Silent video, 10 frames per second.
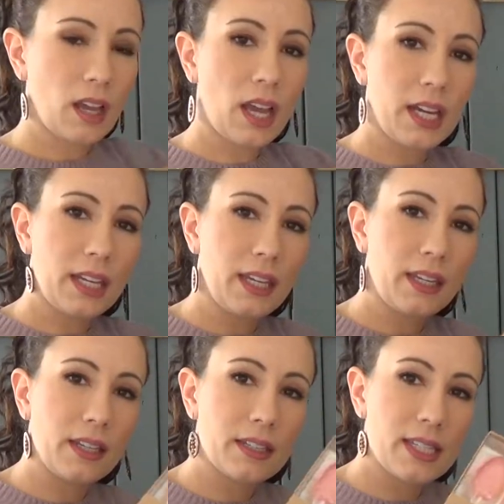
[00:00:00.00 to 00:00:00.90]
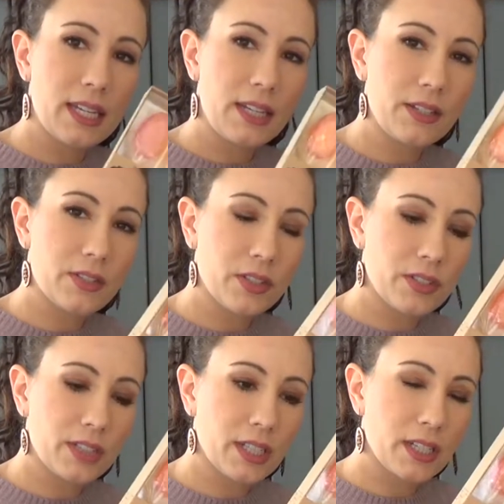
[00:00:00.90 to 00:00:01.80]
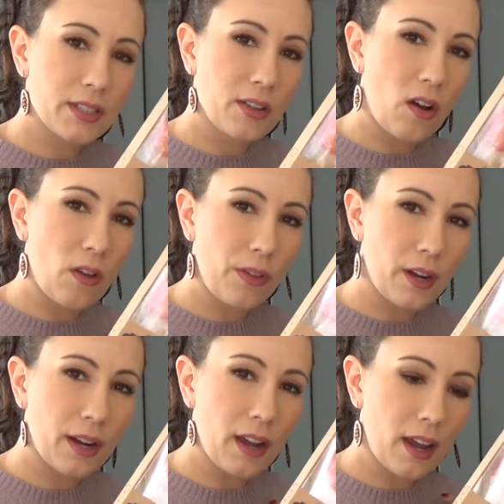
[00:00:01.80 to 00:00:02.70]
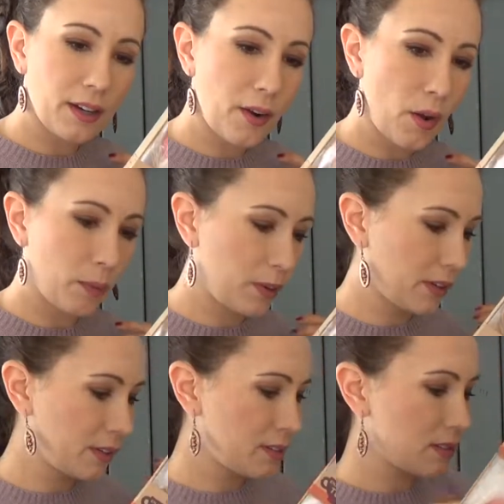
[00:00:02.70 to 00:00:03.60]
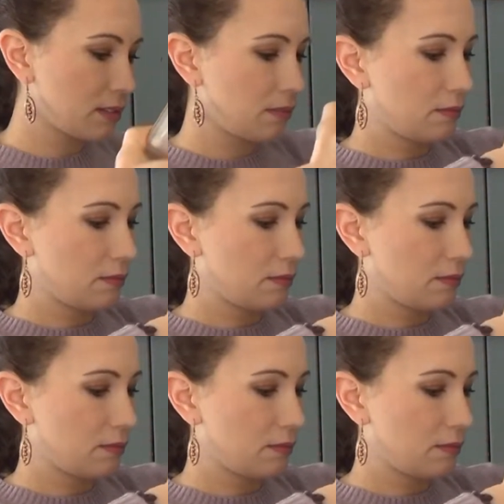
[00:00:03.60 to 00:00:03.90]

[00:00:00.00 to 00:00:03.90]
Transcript: Honey tea stir sticks, all that I got at Home Goods.